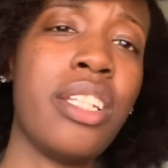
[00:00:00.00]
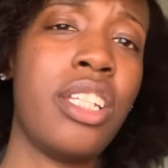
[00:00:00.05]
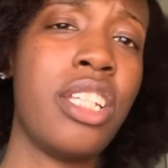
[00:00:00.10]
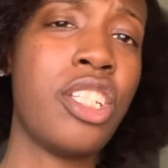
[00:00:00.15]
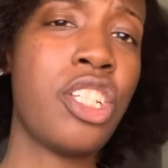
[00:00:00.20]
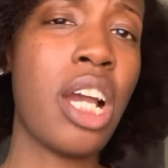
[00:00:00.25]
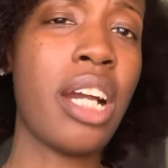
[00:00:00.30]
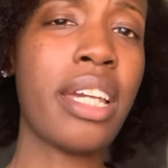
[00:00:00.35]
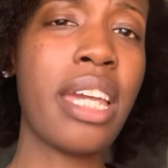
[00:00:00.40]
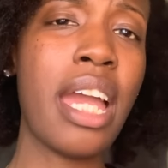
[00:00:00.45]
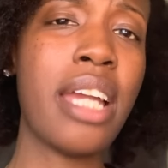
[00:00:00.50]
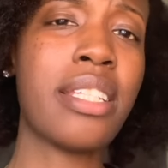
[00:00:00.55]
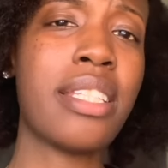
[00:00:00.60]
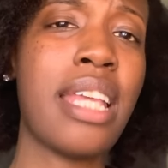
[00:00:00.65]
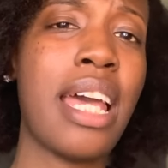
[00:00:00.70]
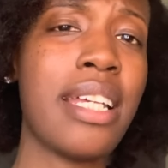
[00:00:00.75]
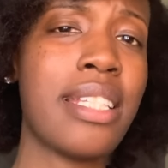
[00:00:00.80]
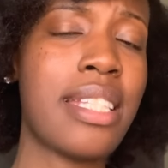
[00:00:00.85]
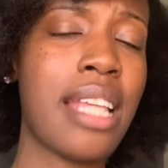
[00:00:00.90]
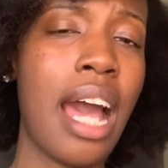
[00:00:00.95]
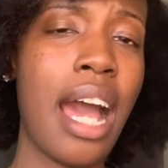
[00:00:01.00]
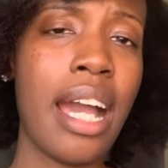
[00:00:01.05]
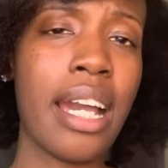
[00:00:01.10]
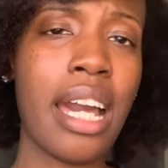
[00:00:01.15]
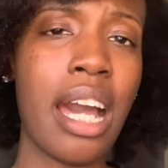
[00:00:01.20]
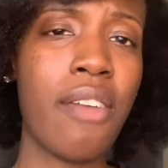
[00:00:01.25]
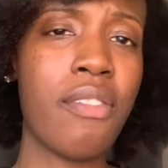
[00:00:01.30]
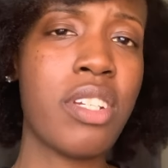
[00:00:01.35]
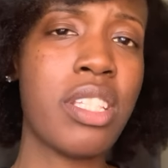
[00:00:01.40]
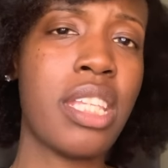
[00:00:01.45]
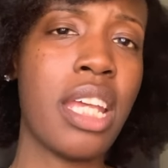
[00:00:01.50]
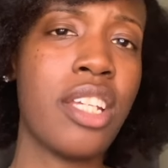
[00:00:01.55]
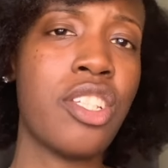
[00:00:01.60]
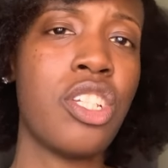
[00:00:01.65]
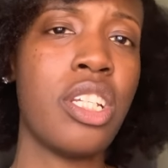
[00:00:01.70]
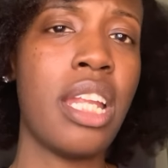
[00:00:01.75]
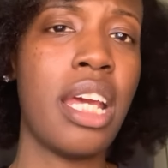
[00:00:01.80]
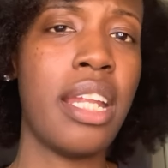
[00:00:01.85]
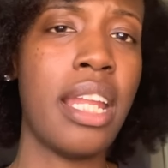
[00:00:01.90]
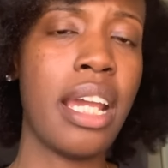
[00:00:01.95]
Did y'all catch that side
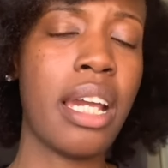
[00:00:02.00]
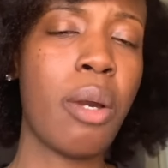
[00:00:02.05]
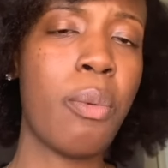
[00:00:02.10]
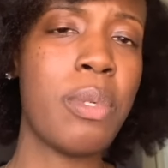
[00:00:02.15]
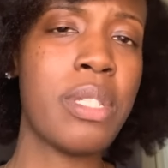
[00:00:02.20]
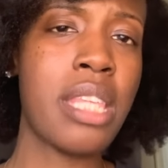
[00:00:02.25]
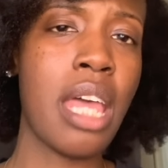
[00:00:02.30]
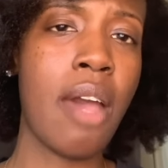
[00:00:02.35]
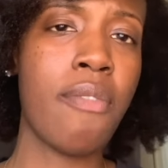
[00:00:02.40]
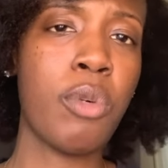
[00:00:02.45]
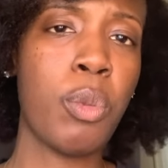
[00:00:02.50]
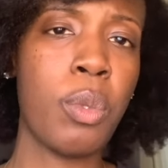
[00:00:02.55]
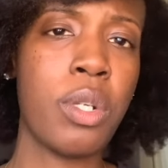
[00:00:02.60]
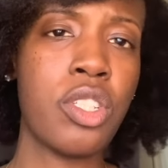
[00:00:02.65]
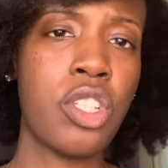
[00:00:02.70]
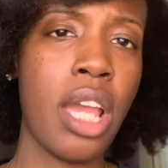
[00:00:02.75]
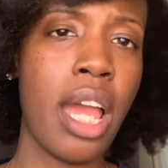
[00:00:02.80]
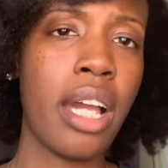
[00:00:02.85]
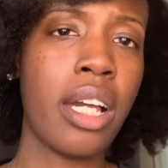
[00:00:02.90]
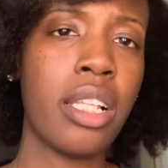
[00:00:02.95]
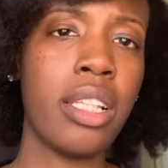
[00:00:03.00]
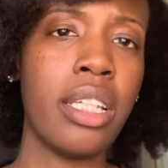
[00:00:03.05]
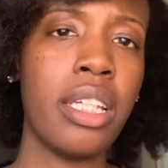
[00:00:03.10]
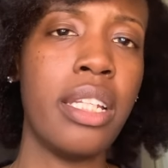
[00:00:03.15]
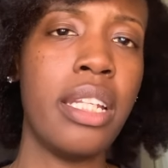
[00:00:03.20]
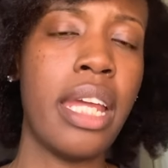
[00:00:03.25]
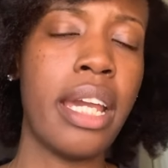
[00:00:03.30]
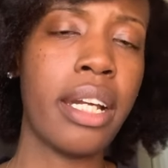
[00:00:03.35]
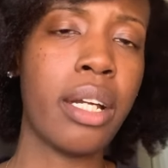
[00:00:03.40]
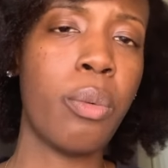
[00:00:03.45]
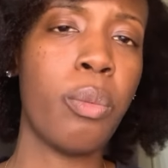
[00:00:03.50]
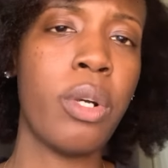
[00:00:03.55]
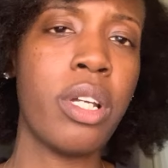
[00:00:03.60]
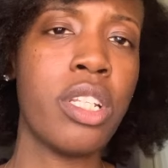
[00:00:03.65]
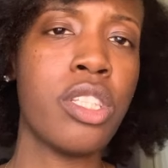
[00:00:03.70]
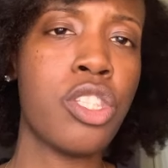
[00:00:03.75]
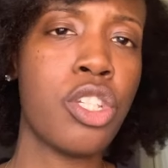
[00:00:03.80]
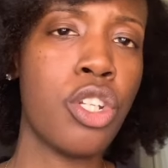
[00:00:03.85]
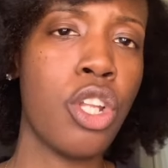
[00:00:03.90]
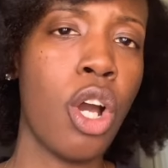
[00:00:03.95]
conversation that NECA was having with Jacqueline? NECA
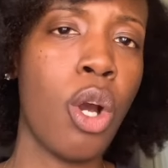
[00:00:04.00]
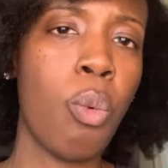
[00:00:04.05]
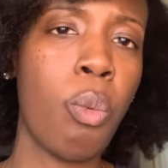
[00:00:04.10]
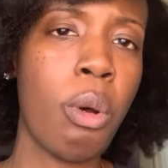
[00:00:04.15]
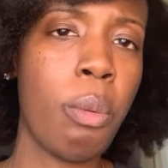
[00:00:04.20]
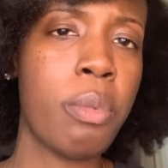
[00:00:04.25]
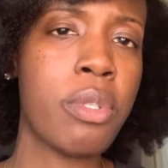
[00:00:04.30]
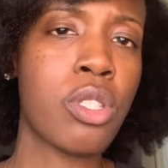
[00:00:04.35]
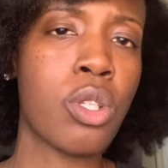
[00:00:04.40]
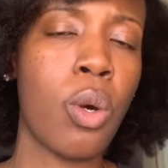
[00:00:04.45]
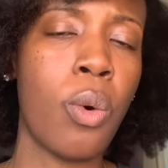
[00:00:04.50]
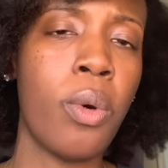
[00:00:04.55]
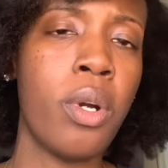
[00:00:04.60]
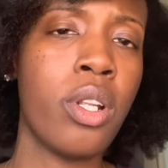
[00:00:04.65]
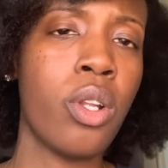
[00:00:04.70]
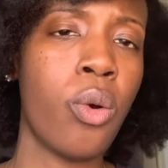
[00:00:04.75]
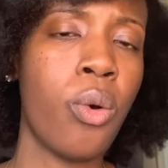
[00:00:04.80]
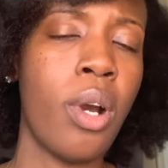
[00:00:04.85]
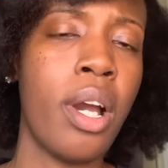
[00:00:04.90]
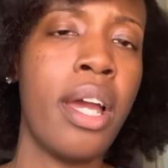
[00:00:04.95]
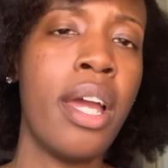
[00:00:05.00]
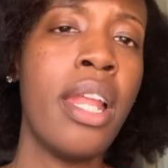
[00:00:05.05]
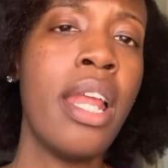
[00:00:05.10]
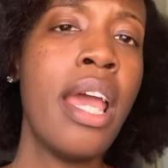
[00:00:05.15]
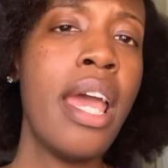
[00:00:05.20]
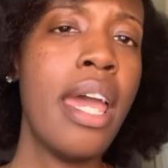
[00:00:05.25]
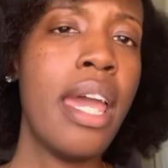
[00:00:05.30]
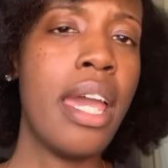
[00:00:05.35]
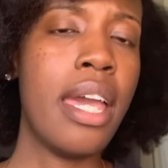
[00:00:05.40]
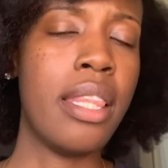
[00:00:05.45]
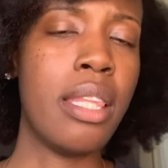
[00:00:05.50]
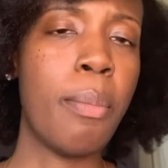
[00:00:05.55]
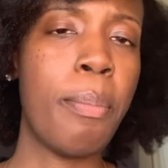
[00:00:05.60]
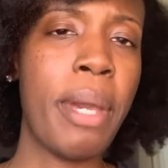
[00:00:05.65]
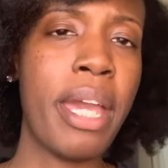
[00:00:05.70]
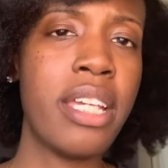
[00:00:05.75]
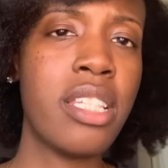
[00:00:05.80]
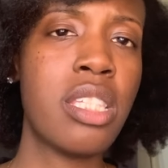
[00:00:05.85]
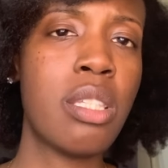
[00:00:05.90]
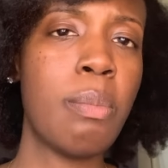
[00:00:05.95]
wanted to know what was going on in the
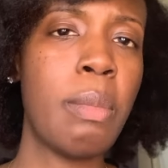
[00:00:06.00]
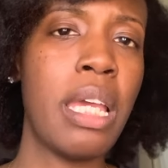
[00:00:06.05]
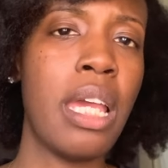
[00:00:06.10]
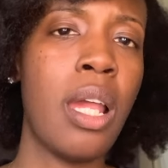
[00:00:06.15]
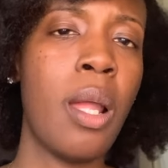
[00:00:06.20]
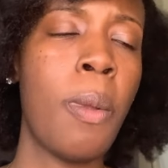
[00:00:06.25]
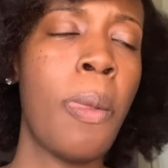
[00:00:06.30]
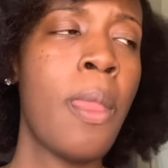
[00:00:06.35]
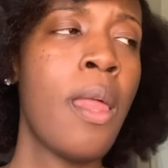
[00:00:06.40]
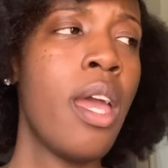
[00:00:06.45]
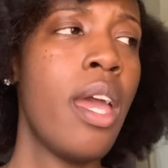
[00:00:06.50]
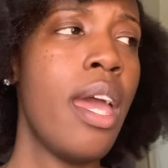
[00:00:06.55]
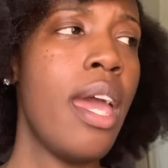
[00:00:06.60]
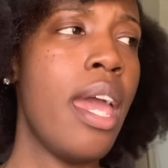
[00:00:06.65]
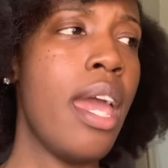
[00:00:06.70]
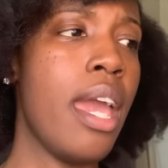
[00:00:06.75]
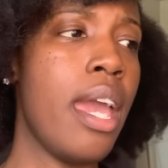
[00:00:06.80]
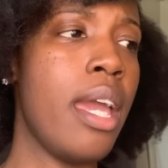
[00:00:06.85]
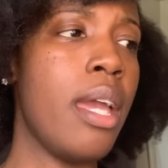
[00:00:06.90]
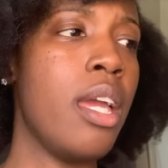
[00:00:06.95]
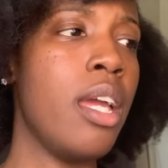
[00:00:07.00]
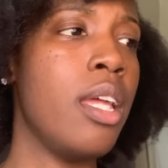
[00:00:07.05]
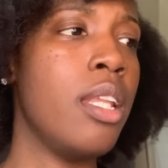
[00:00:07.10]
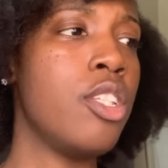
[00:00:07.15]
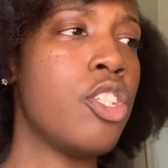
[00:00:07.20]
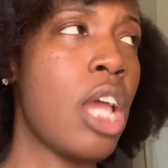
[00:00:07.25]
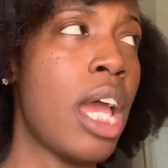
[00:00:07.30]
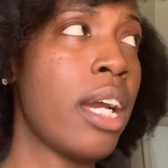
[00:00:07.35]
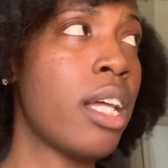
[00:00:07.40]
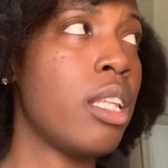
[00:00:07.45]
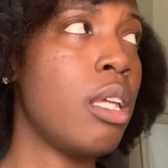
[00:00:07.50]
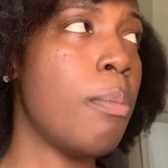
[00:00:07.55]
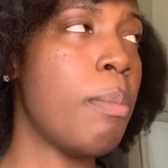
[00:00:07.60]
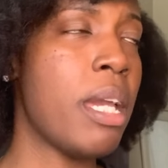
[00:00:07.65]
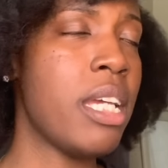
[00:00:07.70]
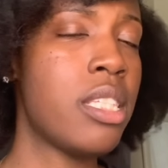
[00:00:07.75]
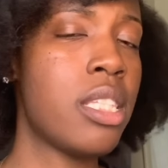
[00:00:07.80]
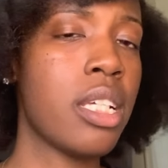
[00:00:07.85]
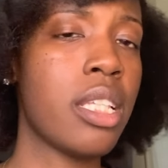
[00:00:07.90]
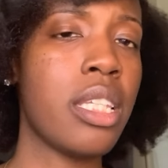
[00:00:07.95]
basement. And Jacqueline
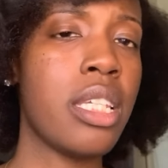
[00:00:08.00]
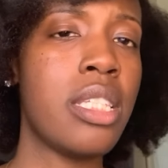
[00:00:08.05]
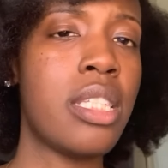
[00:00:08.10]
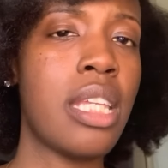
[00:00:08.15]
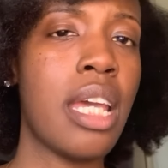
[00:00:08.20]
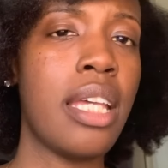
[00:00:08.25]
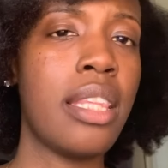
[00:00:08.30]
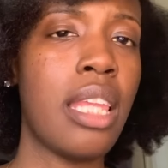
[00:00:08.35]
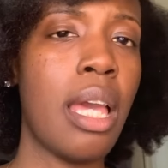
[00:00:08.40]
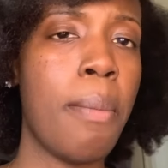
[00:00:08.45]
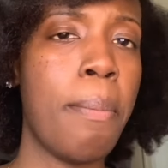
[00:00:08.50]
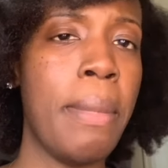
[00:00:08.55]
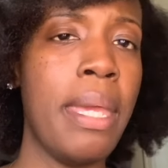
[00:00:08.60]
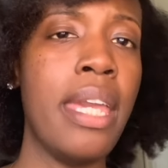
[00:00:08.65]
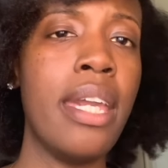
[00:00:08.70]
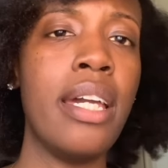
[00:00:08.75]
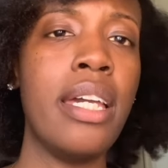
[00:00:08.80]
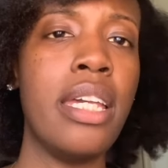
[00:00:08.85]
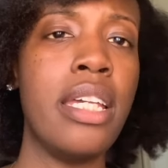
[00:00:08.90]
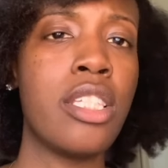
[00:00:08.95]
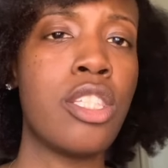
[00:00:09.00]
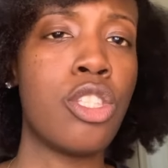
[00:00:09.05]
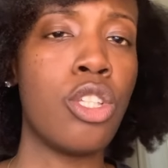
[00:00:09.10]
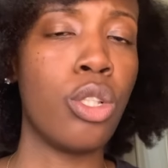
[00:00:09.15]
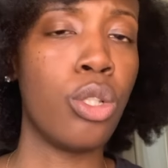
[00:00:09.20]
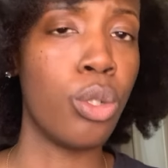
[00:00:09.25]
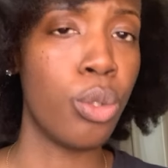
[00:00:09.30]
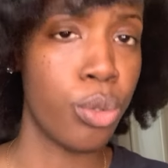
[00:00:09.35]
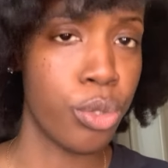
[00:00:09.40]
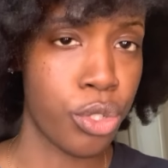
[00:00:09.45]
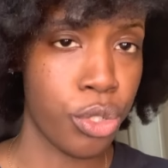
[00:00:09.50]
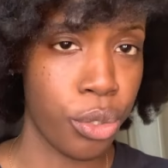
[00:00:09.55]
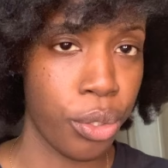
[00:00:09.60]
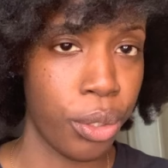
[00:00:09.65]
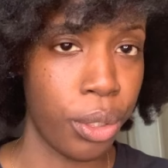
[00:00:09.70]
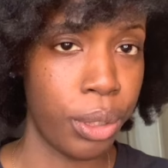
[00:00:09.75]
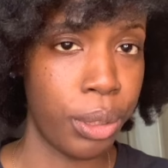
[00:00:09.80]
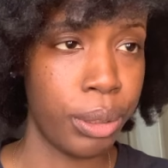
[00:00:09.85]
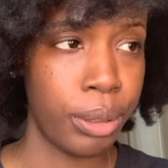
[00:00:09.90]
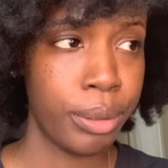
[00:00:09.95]
basically said that Mia is
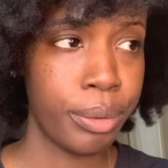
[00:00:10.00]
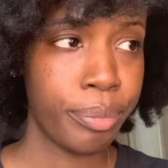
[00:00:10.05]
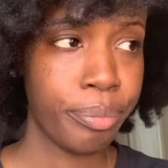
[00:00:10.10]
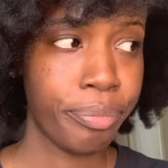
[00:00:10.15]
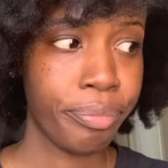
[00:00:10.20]
delusional.